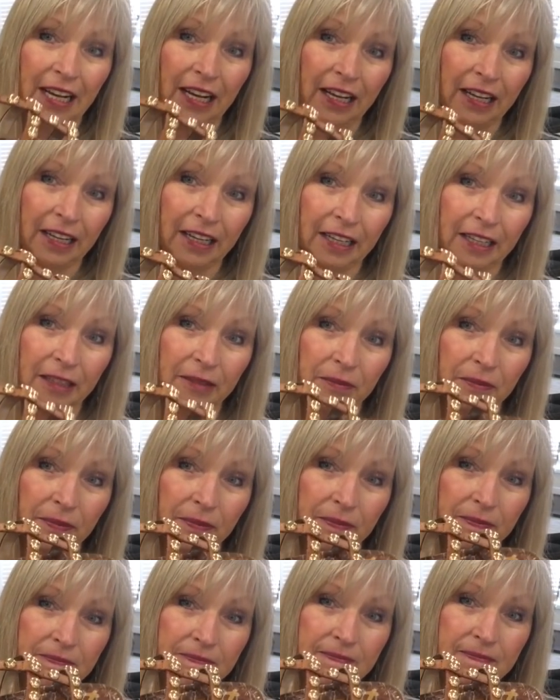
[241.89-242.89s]

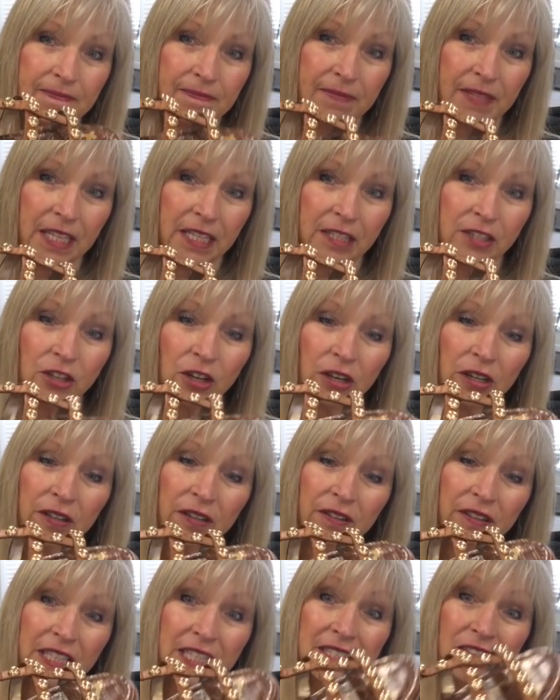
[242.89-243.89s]
Um, these,
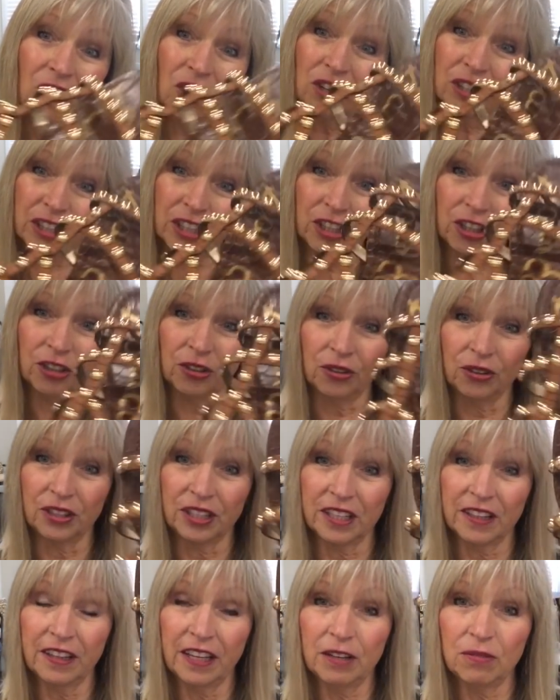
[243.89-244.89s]
these are cute.
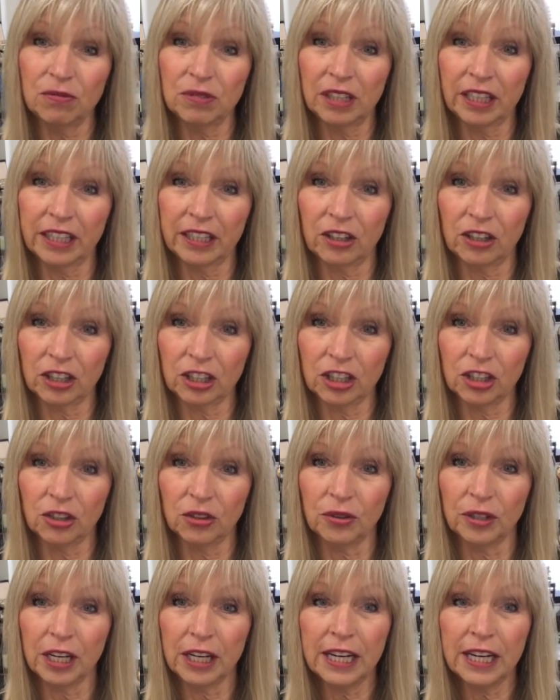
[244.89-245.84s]
They really are cute.